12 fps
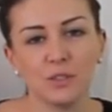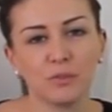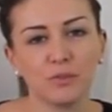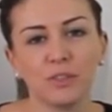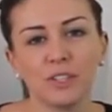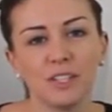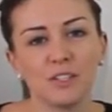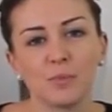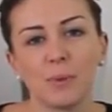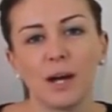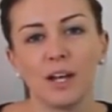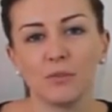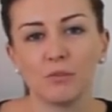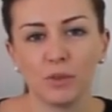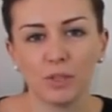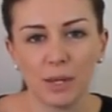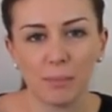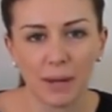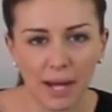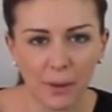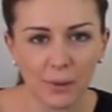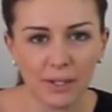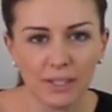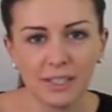you're fully inspired and fully
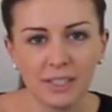empowered.